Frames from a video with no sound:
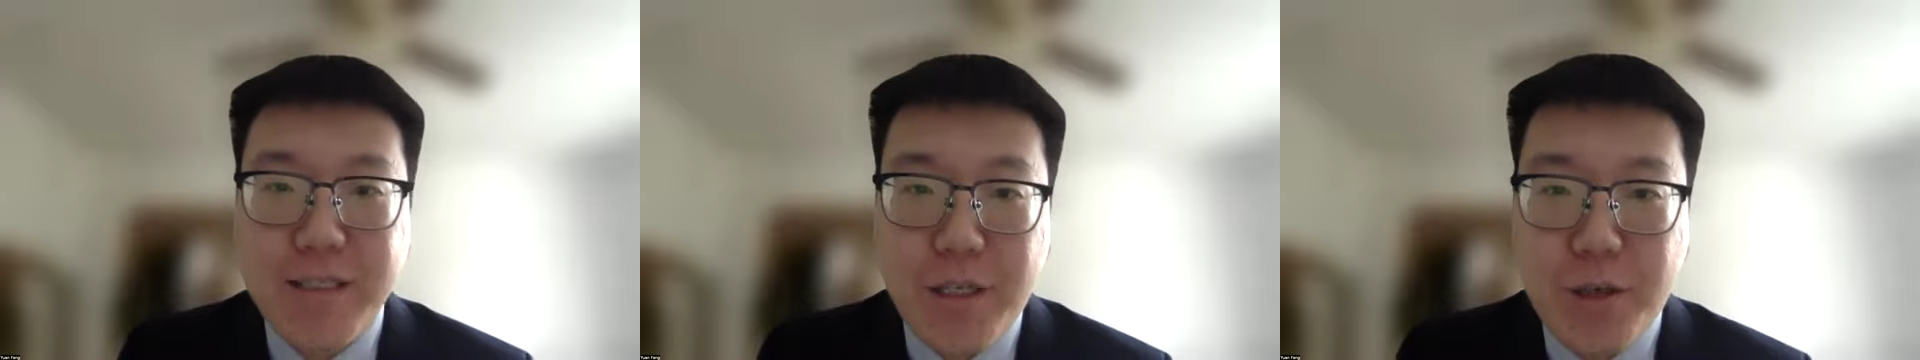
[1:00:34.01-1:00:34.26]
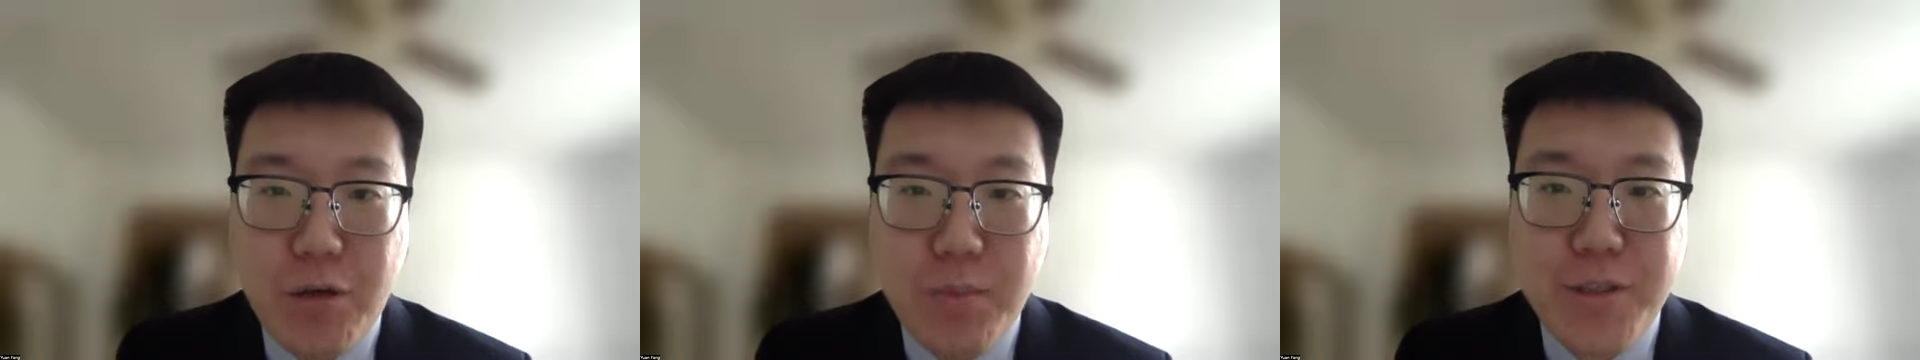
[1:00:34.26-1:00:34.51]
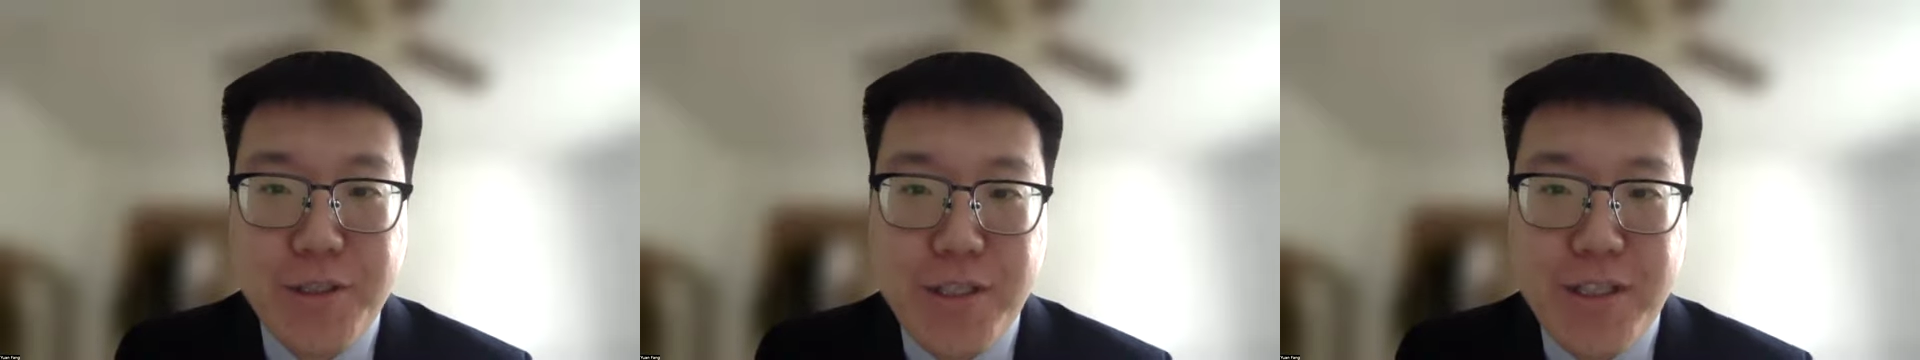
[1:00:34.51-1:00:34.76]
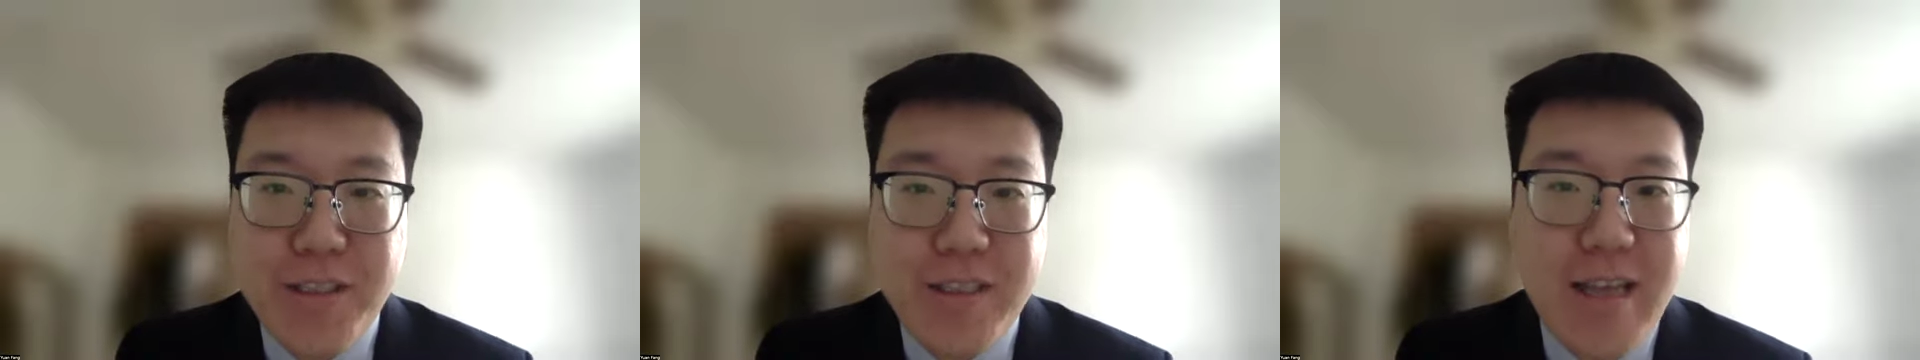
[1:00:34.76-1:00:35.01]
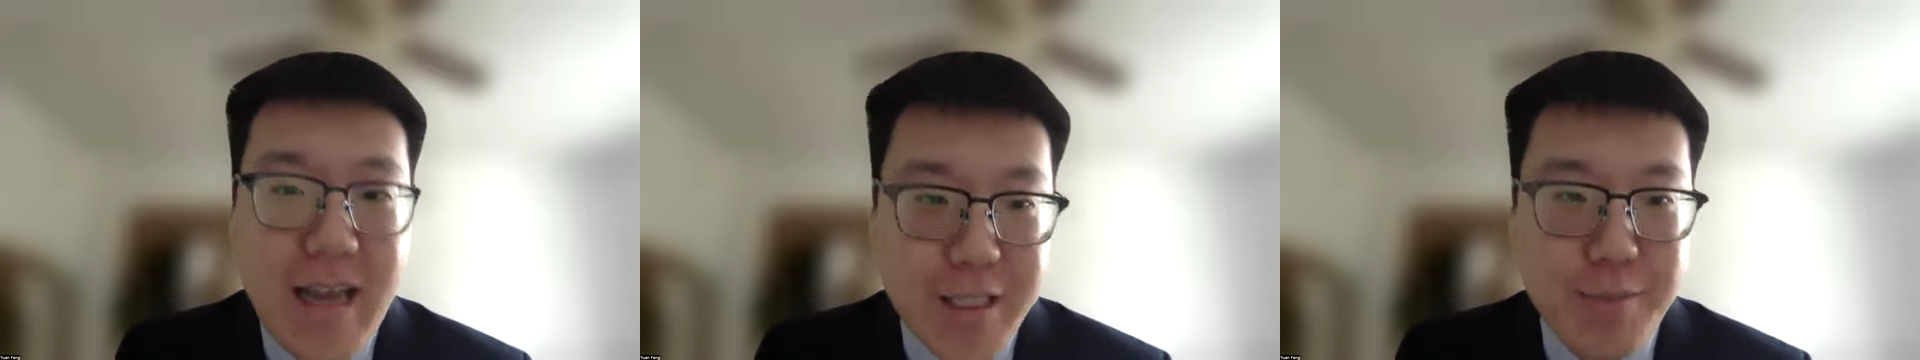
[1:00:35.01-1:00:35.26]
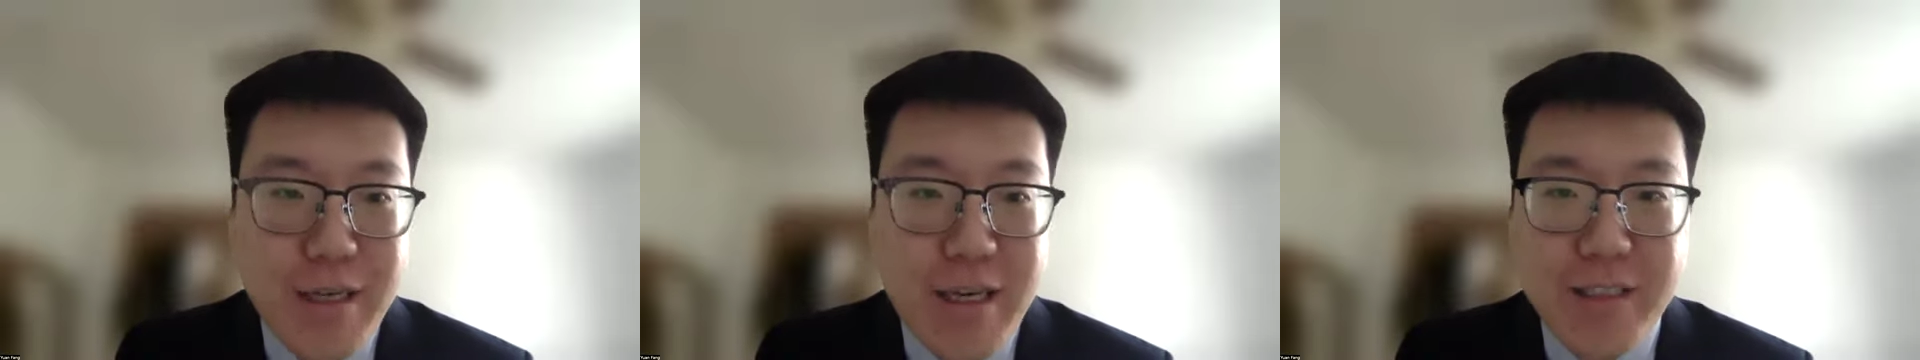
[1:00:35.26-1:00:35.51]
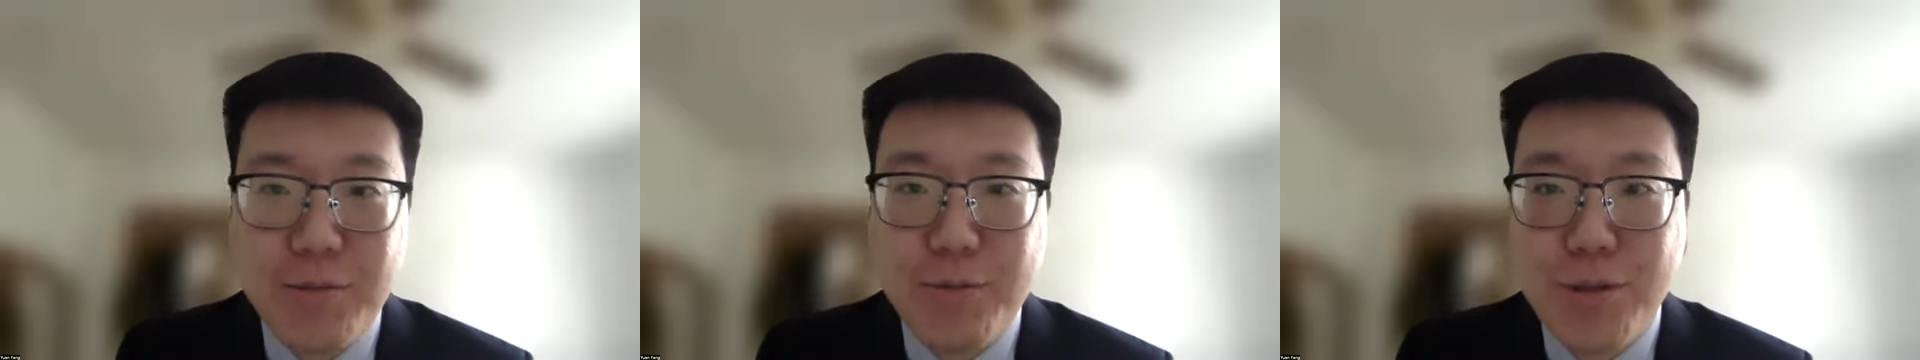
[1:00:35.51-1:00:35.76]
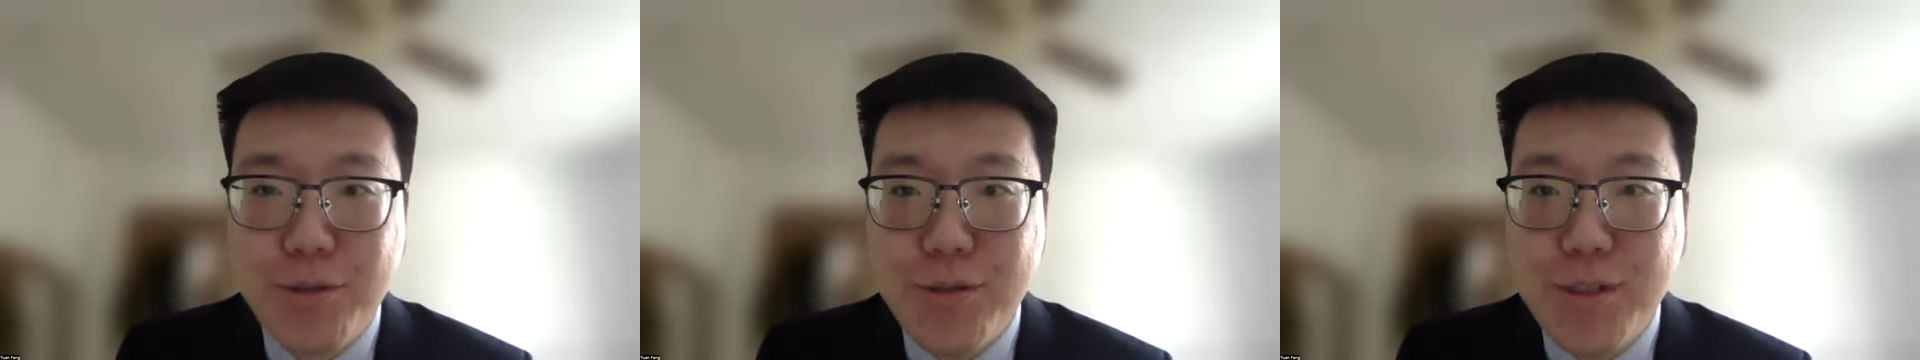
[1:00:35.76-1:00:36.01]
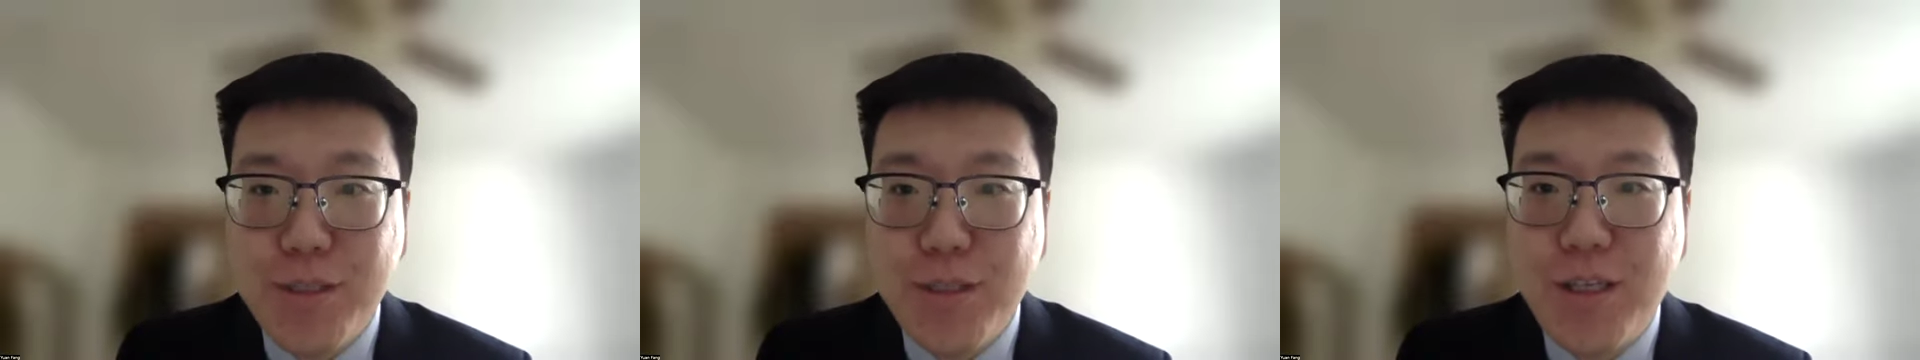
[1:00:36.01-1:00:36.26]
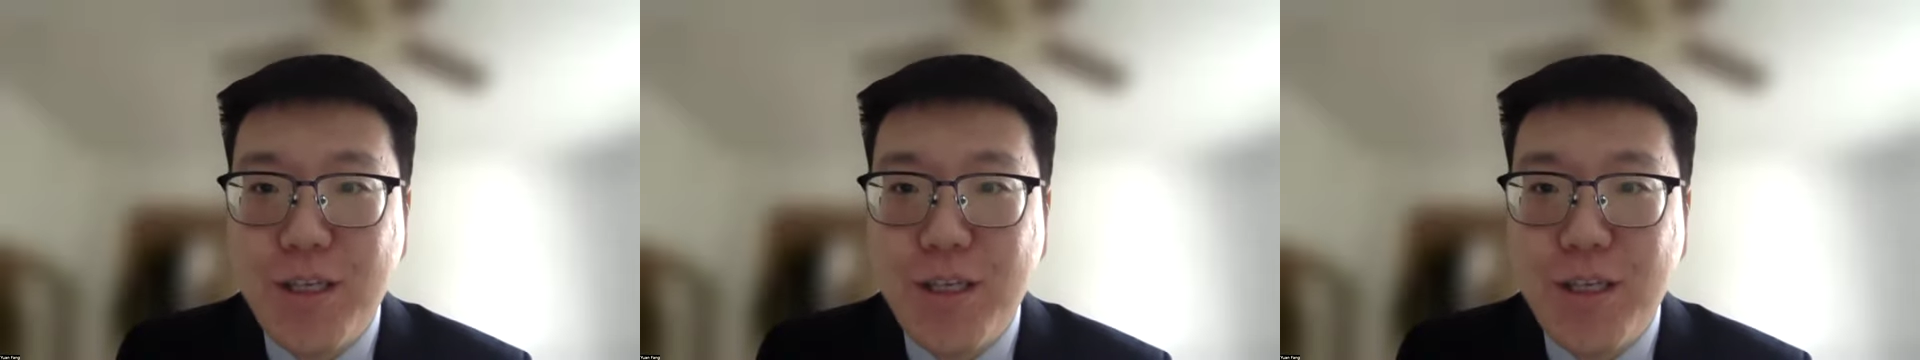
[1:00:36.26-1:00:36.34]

incorporated the expedited rules,